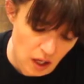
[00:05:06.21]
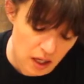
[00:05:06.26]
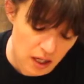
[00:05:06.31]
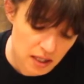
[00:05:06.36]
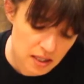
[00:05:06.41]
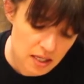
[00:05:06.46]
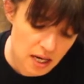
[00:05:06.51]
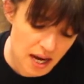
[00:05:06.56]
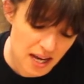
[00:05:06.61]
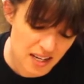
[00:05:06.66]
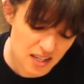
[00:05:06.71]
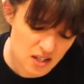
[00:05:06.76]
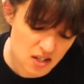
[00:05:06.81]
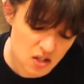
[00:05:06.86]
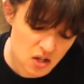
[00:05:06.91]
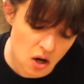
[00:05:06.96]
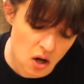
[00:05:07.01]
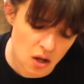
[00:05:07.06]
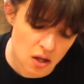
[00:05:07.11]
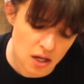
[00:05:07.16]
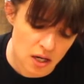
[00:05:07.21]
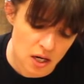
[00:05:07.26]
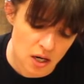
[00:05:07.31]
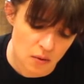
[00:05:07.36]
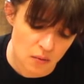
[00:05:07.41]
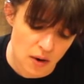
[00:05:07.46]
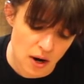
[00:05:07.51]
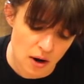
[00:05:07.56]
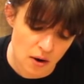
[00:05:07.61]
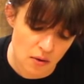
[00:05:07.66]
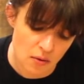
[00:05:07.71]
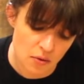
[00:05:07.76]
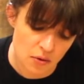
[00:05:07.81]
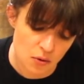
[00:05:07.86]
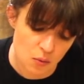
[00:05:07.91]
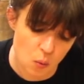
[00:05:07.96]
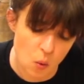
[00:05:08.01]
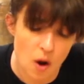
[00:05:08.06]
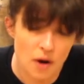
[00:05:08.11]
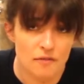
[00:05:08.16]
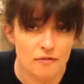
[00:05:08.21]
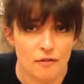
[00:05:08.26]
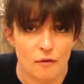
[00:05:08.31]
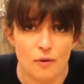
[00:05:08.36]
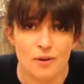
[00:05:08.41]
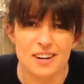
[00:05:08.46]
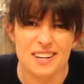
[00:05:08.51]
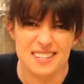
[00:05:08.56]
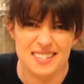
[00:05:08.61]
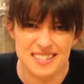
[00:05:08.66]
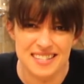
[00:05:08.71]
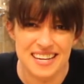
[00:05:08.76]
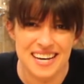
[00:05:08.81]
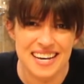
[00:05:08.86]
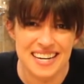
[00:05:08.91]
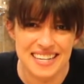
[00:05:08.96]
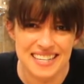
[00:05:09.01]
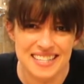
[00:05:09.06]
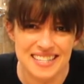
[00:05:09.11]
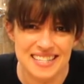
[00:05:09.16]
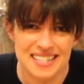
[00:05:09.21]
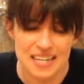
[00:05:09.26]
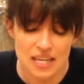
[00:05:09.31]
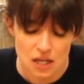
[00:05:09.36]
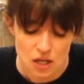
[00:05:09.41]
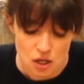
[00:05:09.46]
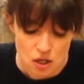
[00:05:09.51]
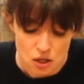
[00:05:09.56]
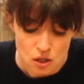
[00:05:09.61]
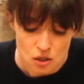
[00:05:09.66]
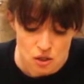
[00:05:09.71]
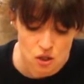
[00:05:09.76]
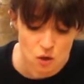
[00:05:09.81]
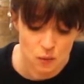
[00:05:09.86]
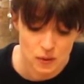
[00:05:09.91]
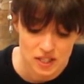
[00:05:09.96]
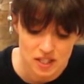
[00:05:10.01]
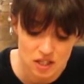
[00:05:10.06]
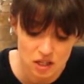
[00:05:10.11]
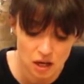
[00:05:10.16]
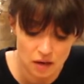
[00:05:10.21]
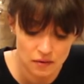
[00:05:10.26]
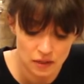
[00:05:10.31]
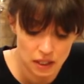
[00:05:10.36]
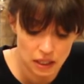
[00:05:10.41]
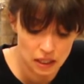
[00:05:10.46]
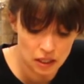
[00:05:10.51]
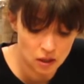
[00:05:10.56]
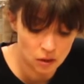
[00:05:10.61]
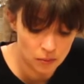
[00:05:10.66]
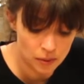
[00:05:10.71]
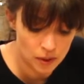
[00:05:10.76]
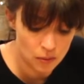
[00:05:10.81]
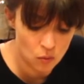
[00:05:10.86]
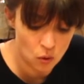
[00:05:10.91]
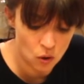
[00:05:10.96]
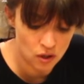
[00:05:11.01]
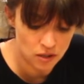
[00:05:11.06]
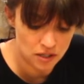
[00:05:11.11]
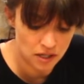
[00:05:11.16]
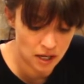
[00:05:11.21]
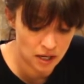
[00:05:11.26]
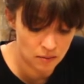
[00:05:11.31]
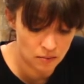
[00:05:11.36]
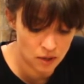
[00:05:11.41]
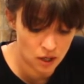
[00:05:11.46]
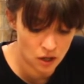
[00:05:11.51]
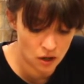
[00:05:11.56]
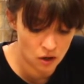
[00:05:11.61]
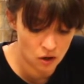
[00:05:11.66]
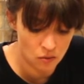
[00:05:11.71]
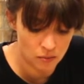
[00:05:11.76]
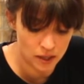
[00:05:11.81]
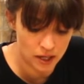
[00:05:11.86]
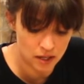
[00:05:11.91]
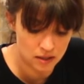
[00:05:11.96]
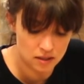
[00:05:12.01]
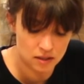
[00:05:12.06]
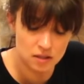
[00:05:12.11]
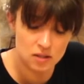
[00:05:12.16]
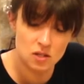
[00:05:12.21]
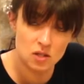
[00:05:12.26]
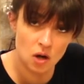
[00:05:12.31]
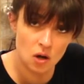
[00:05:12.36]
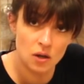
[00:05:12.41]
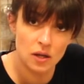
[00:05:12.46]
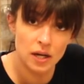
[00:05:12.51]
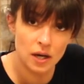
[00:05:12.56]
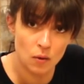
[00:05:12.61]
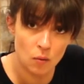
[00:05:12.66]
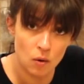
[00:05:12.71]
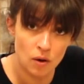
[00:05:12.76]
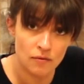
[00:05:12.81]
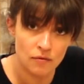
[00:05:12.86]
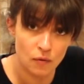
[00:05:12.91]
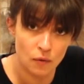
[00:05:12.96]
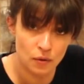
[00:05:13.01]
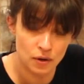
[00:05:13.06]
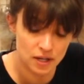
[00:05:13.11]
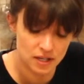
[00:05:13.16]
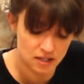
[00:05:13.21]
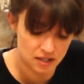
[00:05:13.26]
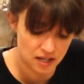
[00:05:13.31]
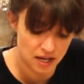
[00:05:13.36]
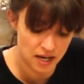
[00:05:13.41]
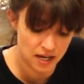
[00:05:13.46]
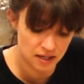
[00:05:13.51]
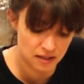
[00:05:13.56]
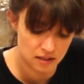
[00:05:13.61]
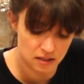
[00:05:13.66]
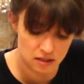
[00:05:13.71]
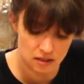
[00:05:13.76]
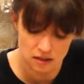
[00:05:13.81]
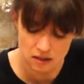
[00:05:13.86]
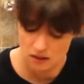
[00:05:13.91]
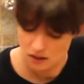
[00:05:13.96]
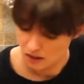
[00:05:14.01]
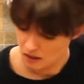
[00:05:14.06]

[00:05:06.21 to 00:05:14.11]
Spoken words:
And it's kind of stalling around 146. So we still have a little bit more time to go because it's stalling at 146.